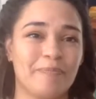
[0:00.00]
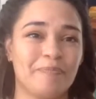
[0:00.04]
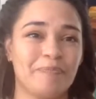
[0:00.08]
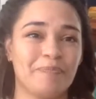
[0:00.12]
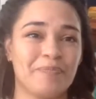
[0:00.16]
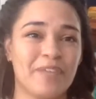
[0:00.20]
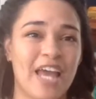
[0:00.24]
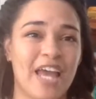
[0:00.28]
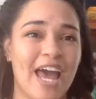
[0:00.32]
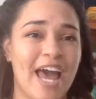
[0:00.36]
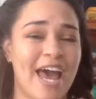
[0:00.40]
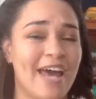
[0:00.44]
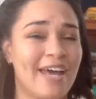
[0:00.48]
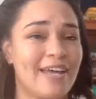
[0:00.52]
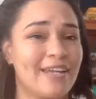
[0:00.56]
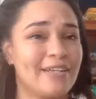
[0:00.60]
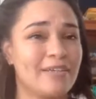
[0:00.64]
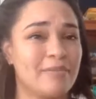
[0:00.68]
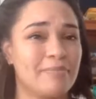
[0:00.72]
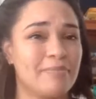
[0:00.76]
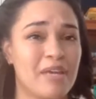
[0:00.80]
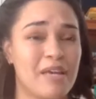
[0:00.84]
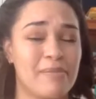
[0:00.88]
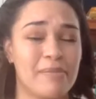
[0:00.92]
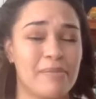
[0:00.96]

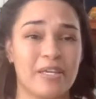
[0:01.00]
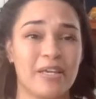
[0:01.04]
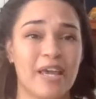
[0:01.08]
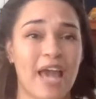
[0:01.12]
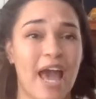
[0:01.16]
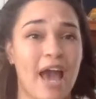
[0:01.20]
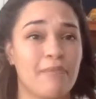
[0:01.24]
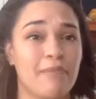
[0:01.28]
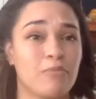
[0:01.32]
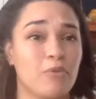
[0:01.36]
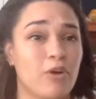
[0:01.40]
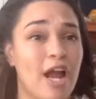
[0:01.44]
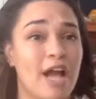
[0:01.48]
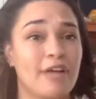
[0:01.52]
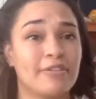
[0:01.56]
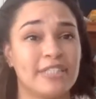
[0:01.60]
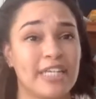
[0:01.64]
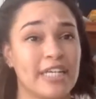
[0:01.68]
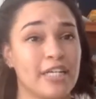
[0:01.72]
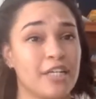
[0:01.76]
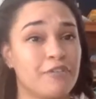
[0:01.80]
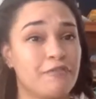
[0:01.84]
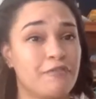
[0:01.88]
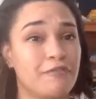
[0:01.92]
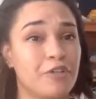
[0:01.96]
had maybe more
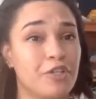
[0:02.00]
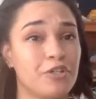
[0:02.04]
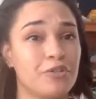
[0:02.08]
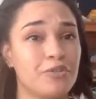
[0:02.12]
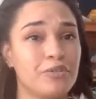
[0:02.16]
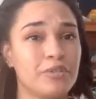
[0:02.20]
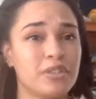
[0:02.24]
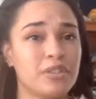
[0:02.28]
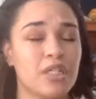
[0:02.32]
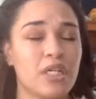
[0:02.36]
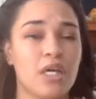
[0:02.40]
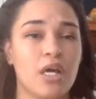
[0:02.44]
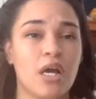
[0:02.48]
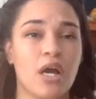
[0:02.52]
outdated views.